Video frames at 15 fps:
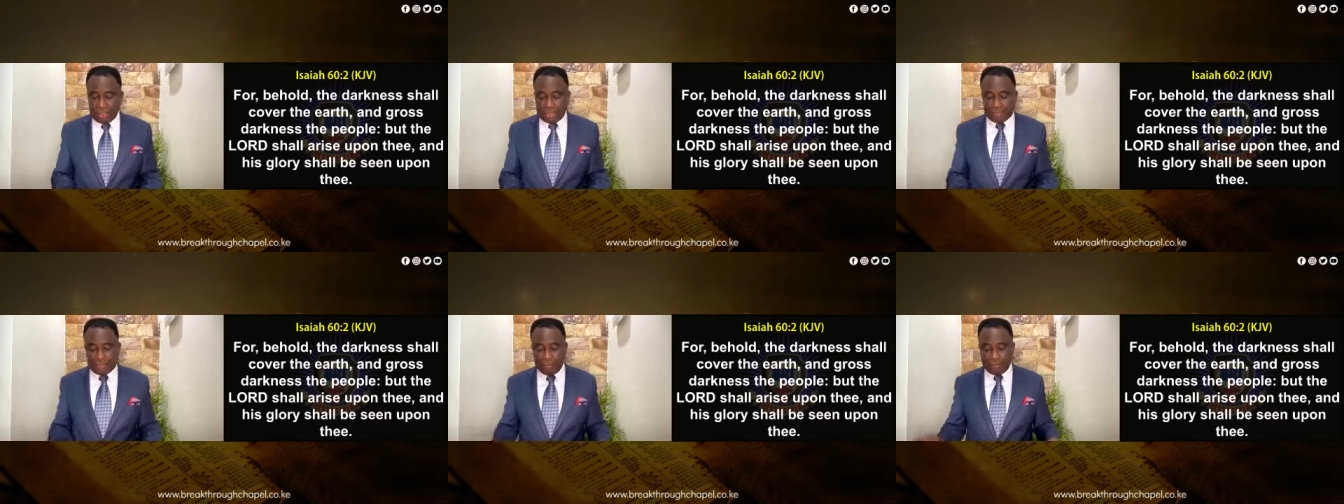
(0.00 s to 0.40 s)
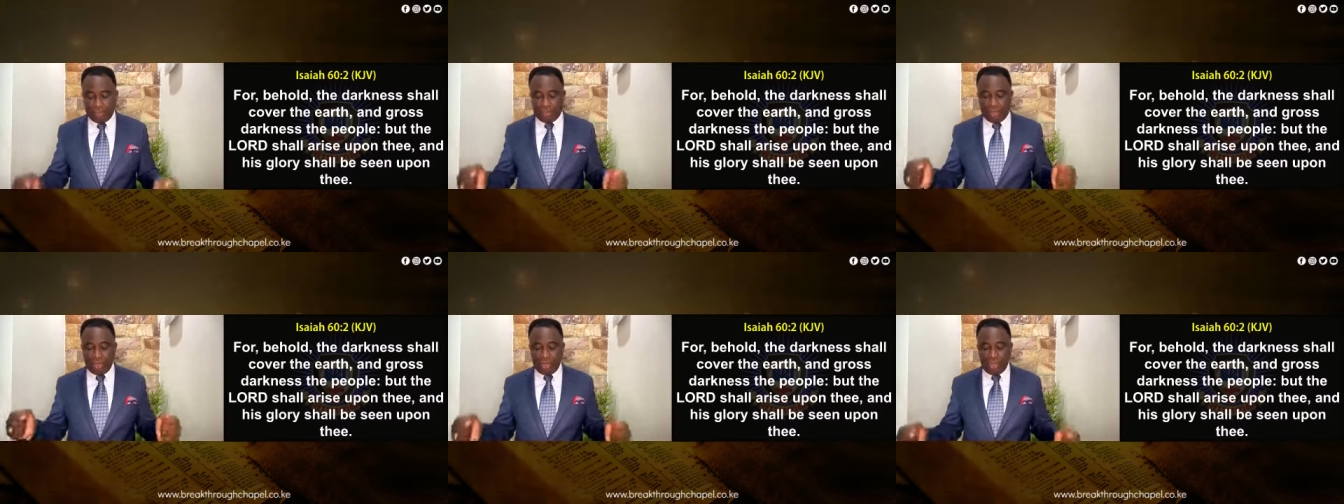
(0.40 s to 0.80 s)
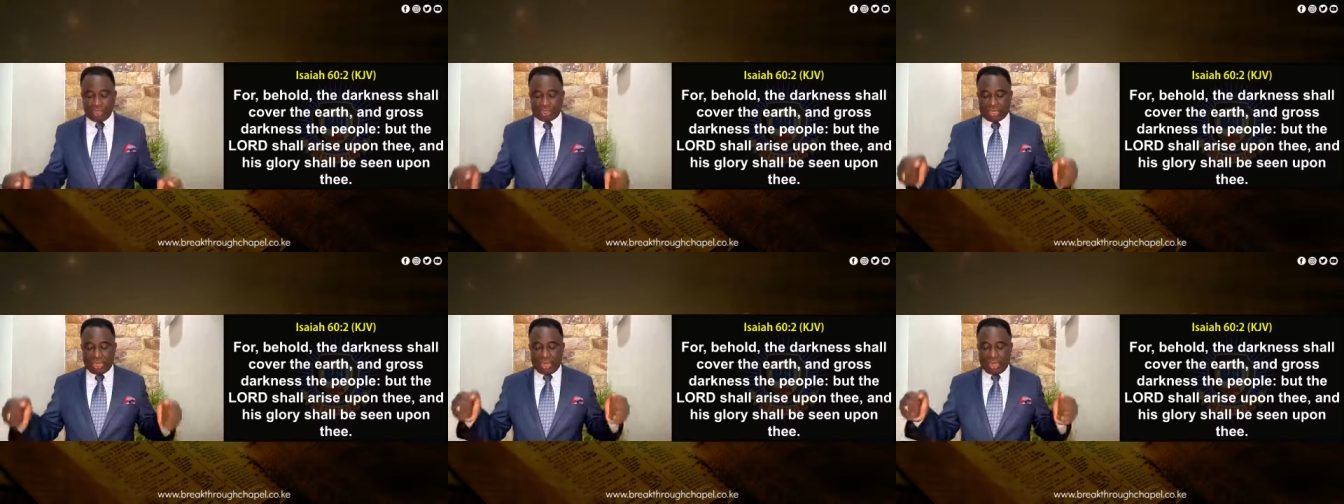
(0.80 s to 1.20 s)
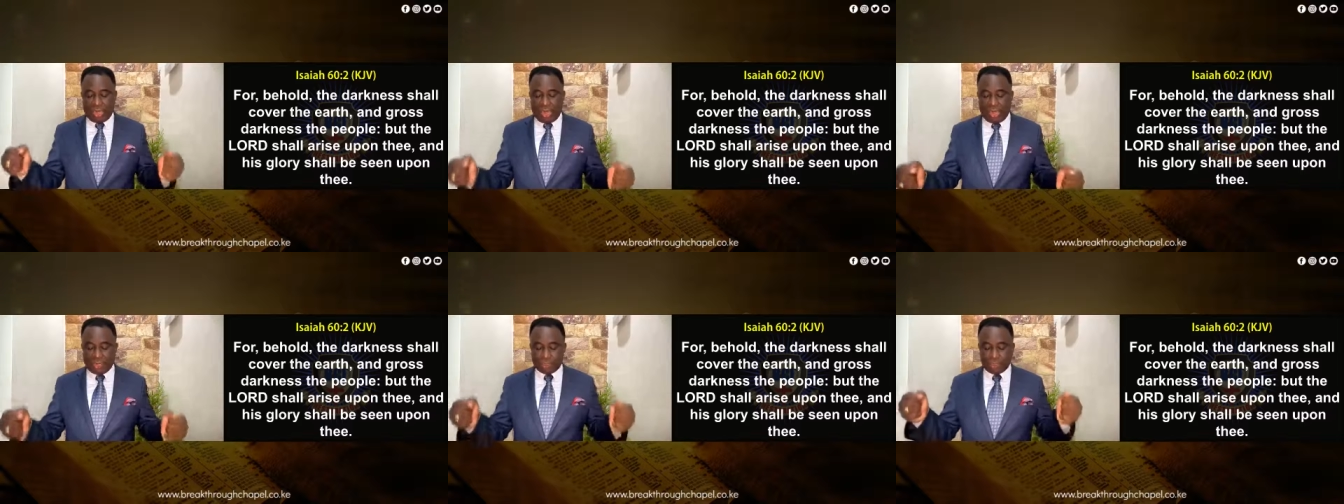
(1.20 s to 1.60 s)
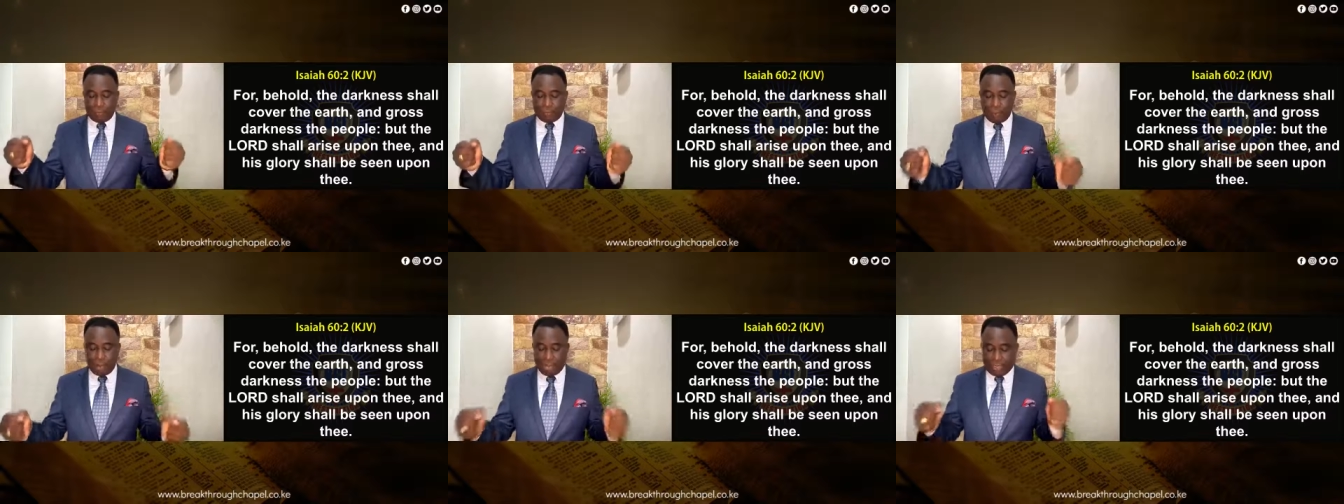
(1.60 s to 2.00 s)
He said, But the Lord shall arise
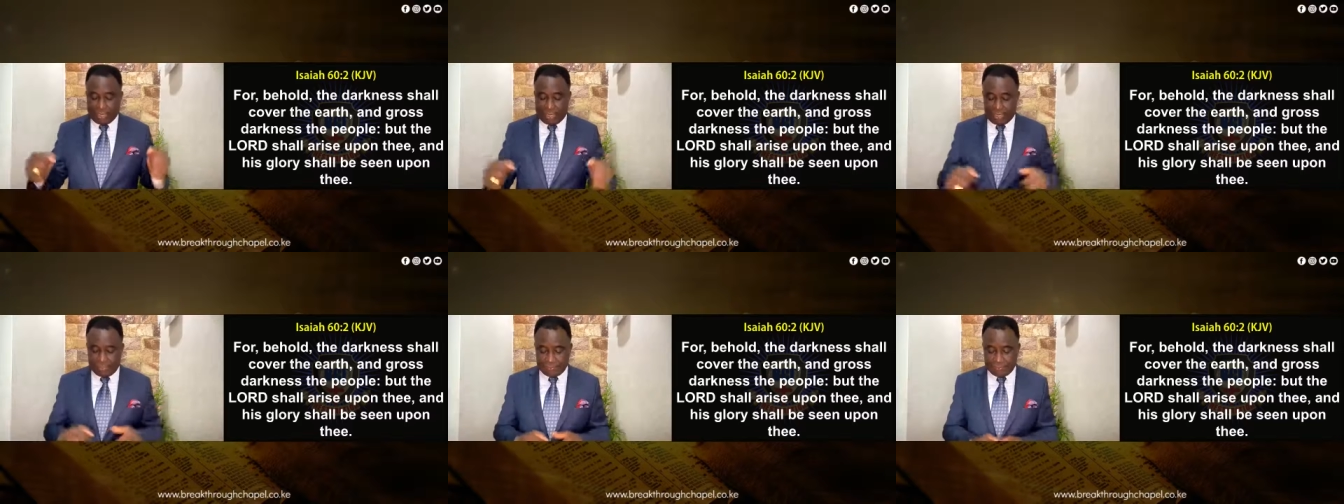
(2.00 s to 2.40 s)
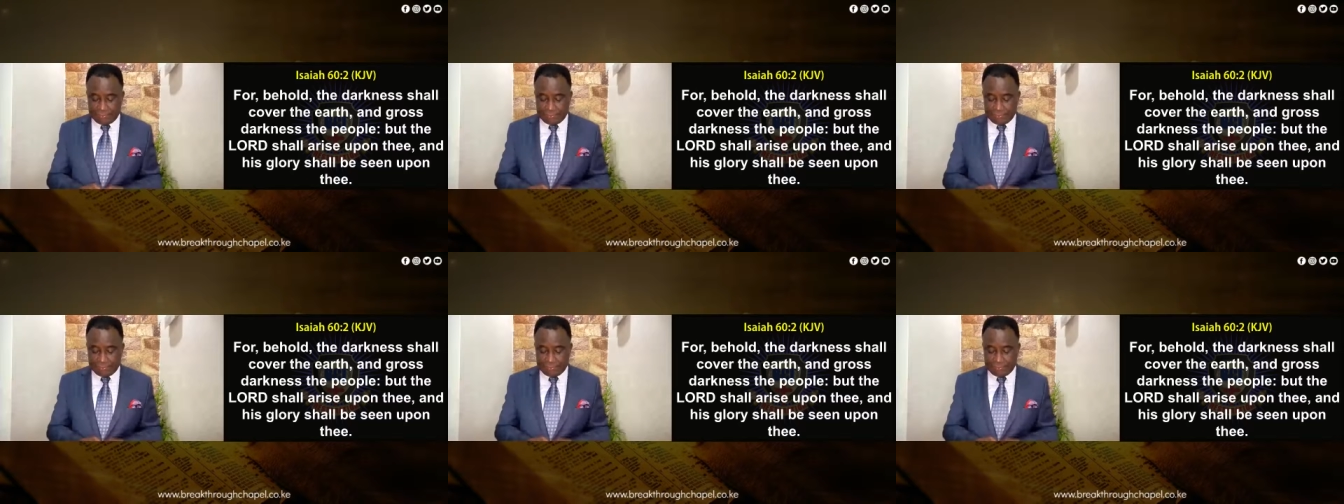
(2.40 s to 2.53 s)
upon thee,